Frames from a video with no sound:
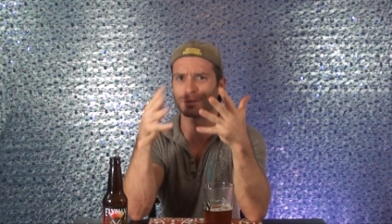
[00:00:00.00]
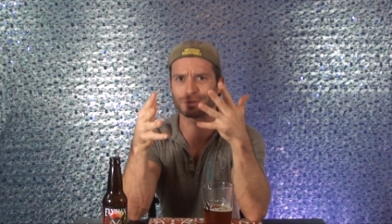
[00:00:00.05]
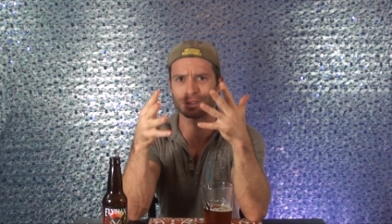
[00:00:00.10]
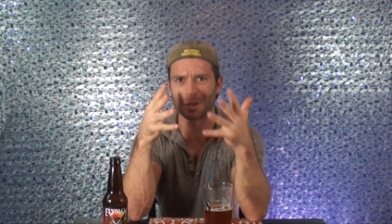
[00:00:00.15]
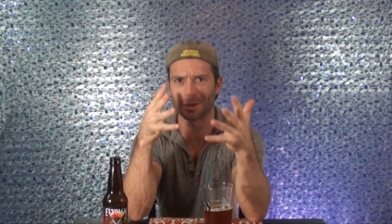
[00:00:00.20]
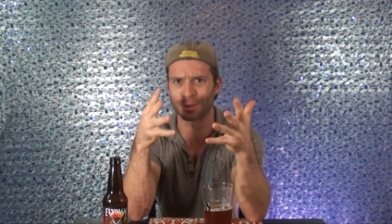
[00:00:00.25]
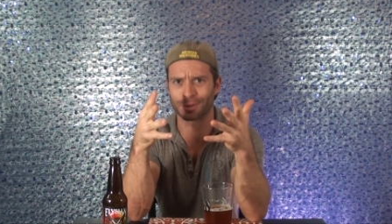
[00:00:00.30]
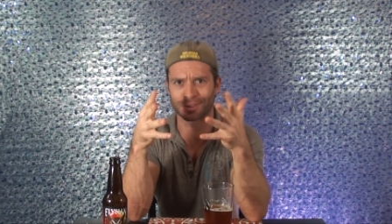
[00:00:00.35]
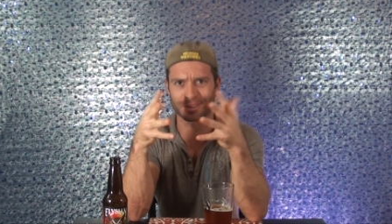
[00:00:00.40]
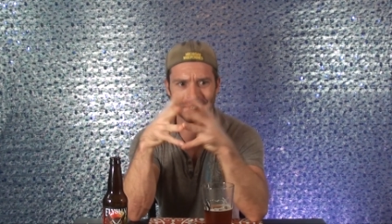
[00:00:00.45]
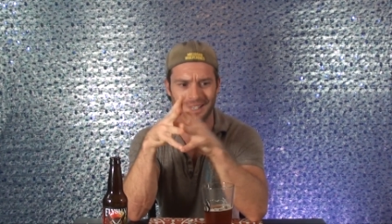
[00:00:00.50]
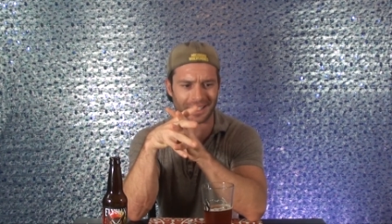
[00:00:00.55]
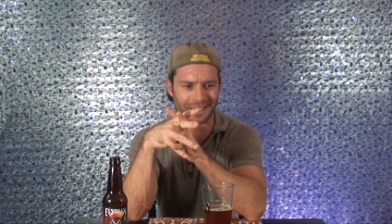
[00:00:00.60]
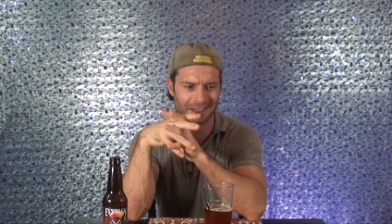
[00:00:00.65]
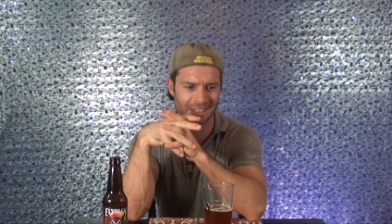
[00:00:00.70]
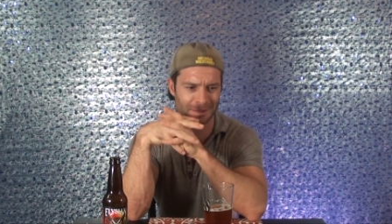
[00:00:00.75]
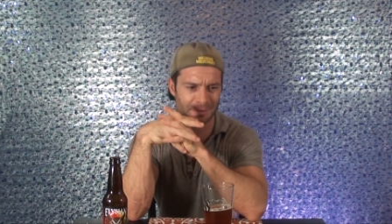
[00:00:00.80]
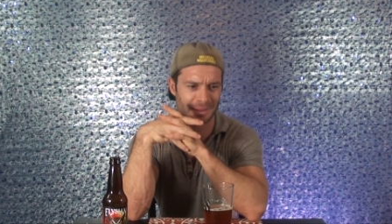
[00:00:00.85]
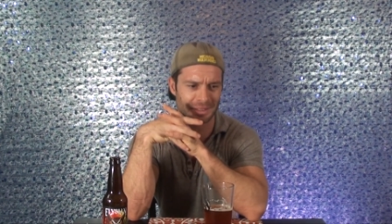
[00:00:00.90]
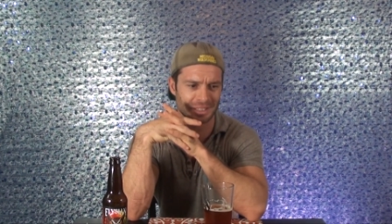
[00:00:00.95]
of year
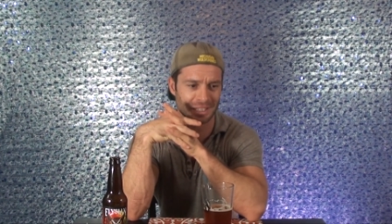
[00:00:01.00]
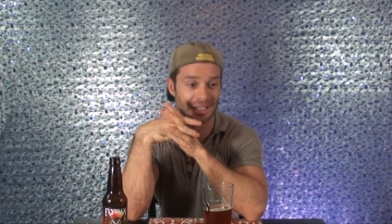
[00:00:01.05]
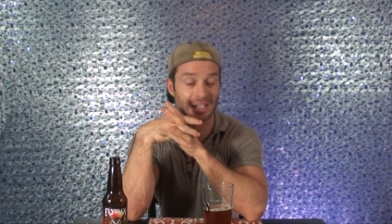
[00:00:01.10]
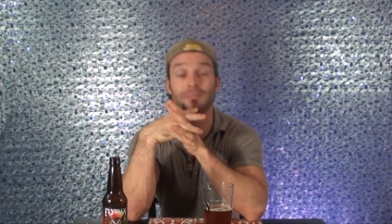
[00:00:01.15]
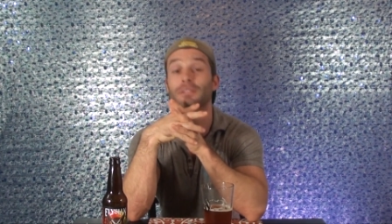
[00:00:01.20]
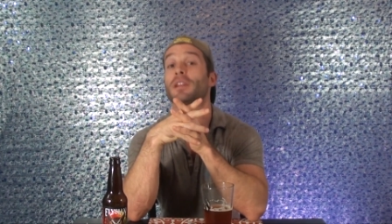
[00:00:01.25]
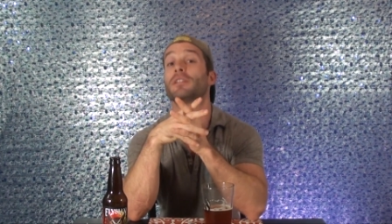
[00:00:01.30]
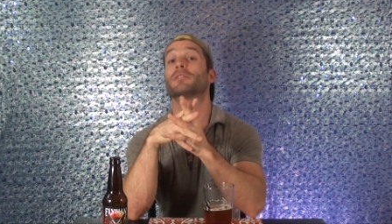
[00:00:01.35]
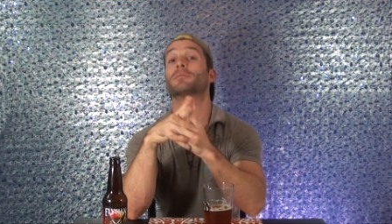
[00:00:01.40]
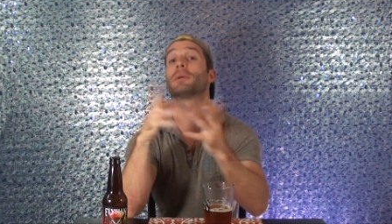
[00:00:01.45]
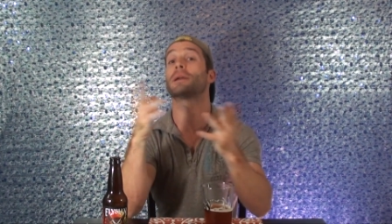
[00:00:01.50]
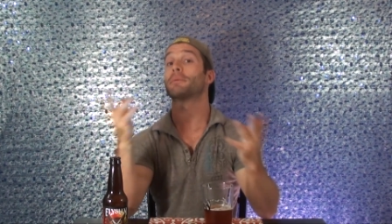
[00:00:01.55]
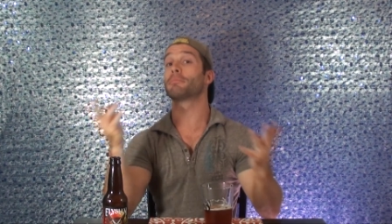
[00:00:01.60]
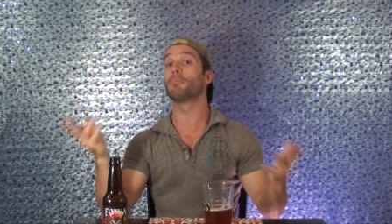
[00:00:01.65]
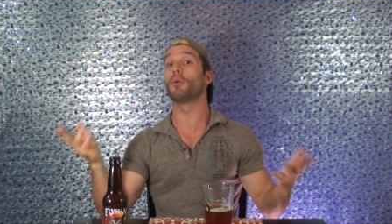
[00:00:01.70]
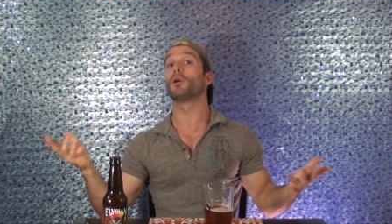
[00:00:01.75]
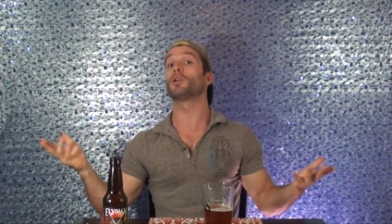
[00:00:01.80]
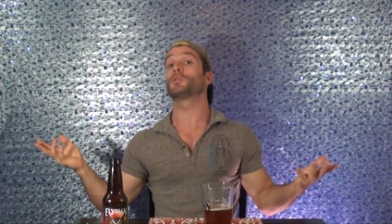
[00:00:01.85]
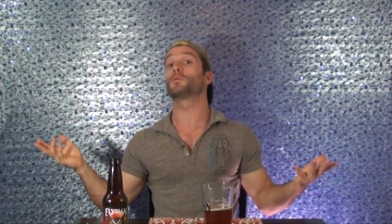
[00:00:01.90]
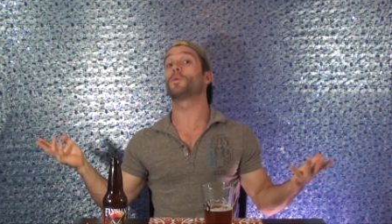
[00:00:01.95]
thing, especially like if you ever make
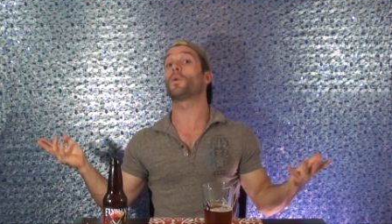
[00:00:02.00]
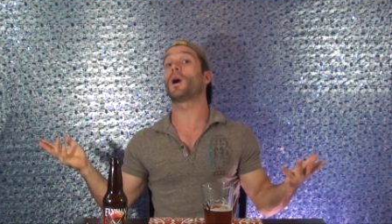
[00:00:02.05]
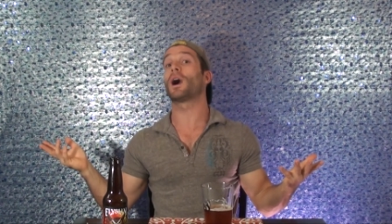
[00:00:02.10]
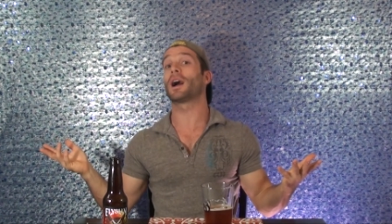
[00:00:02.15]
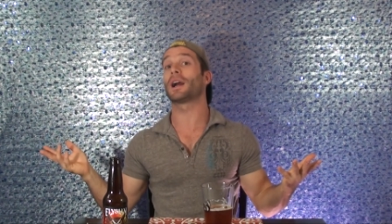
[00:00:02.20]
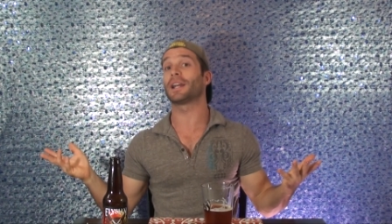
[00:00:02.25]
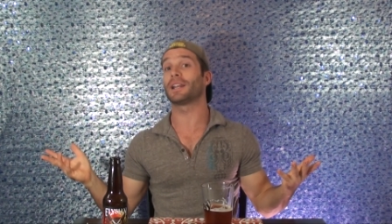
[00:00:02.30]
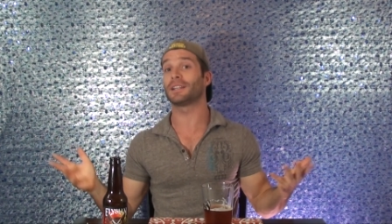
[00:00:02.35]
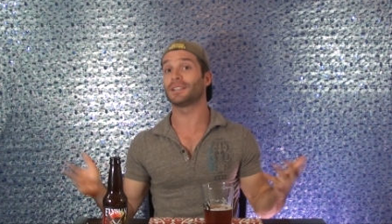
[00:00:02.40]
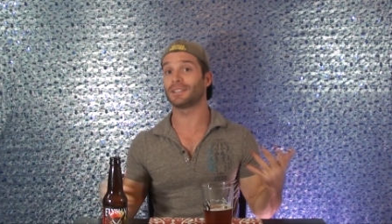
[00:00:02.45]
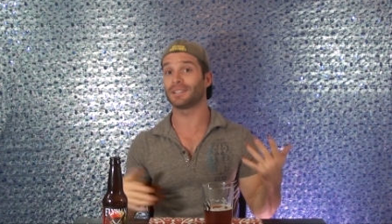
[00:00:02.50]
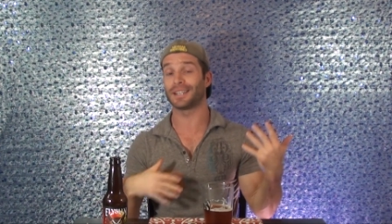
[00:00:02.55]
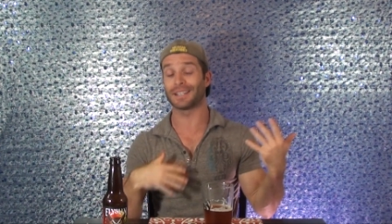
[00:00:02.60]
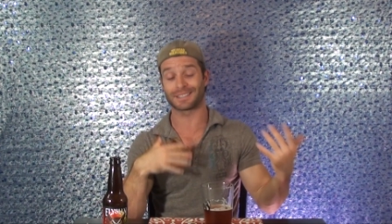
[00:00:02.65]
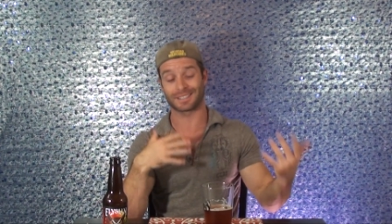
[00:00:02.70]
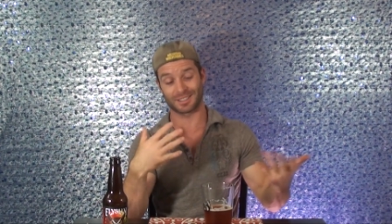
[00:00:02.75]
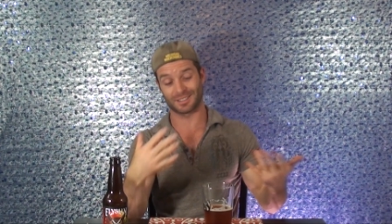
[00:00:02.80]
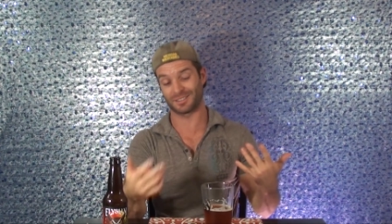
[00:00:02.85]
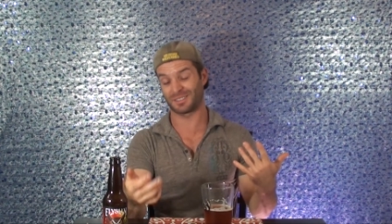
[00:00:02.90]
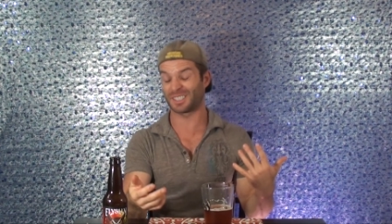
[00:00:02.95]
mulled wine, you
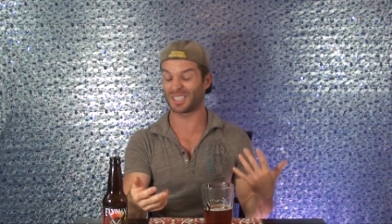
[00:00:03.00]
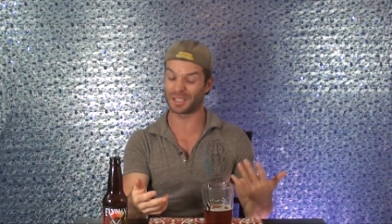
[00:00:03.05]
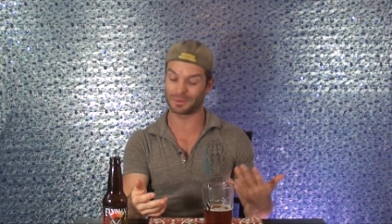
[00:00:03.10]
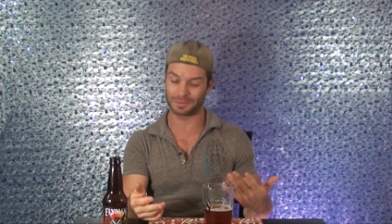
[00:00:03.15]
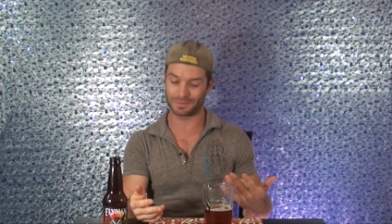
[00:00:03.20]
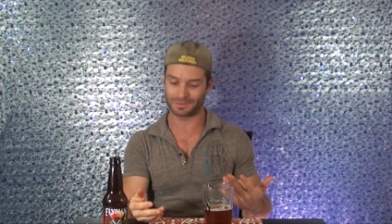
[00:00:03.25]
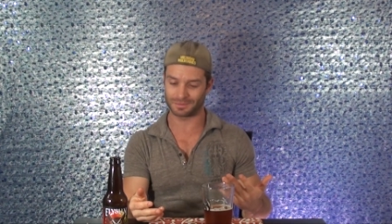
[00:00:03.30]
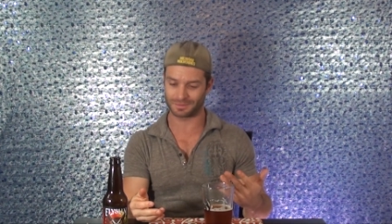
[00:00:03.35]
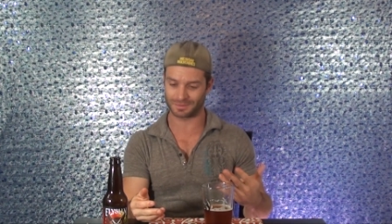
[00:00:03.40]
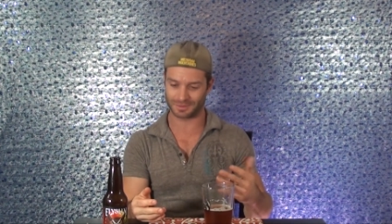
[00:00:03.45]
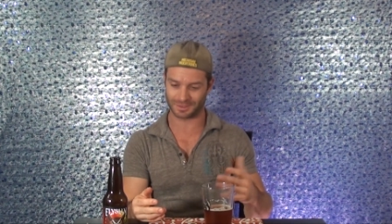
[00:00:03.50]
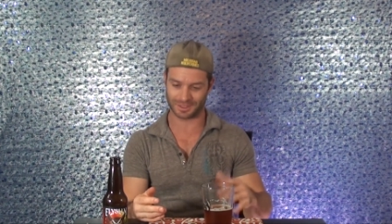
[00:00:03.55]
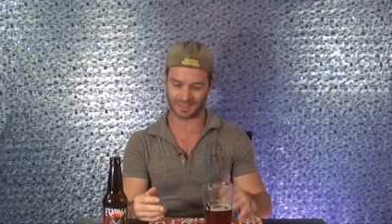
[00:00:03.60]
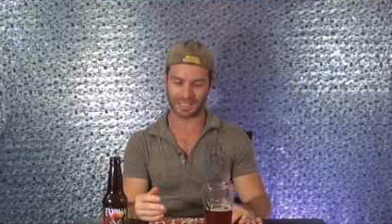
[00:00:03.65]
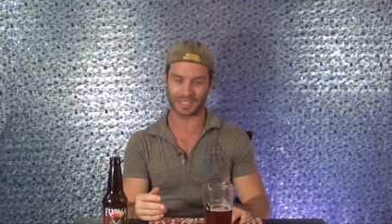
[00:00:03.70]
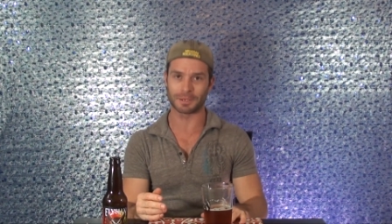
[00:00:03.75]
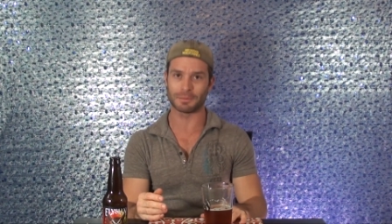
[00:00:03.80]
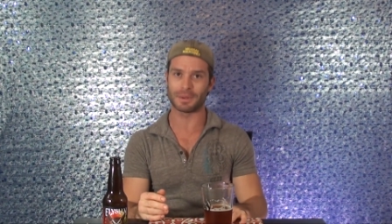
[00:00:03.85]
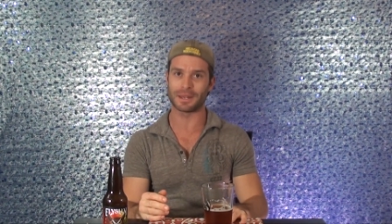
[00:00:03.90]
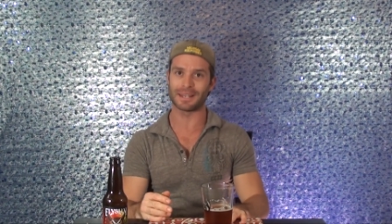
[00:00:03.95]
get some
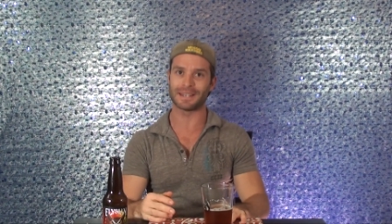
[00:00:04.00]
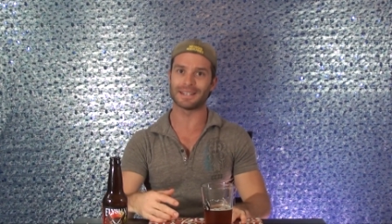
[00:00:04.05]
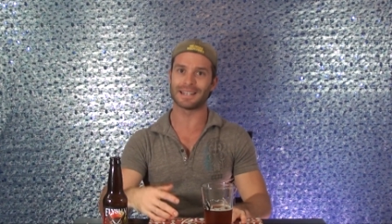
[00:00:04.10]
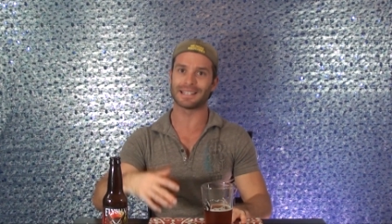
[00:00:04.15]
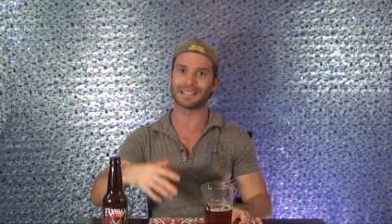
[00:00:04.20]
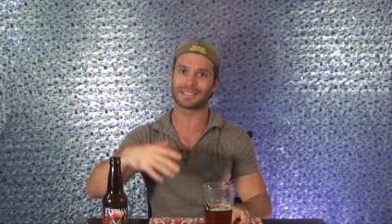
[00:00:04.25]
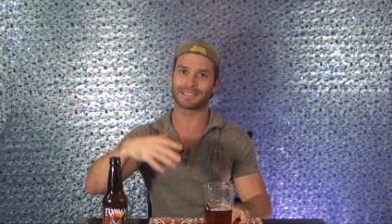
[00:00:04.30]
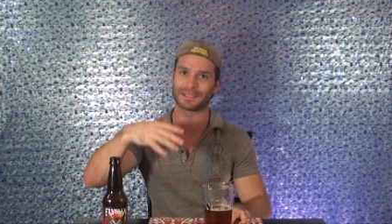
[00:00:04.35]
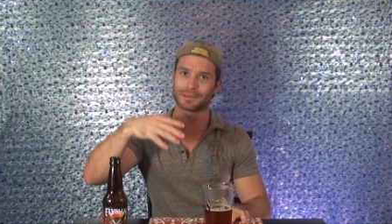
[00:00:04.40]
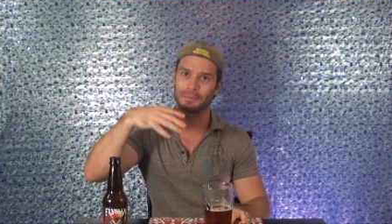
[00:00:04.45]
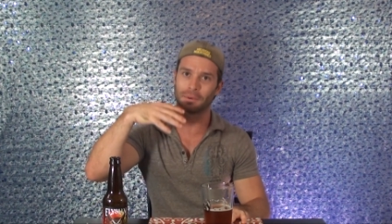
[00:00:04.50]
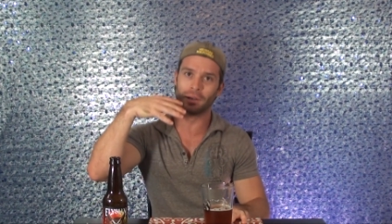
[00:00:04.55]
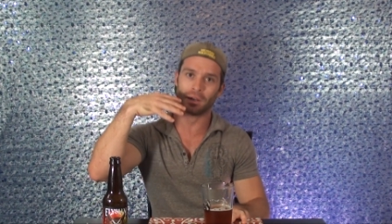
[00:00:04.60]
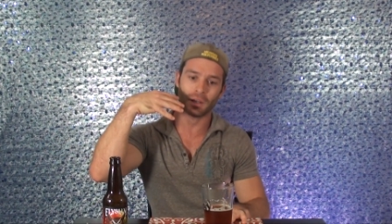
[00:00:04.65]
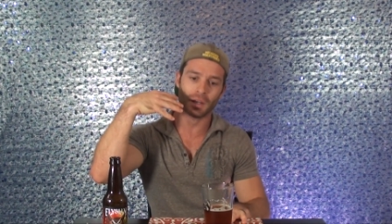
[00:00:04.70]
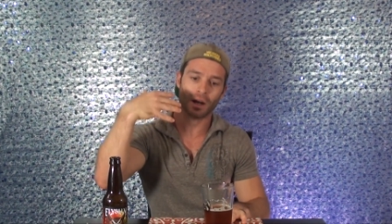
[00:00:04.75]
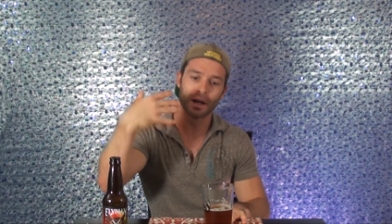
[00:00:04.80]
cinnamon and some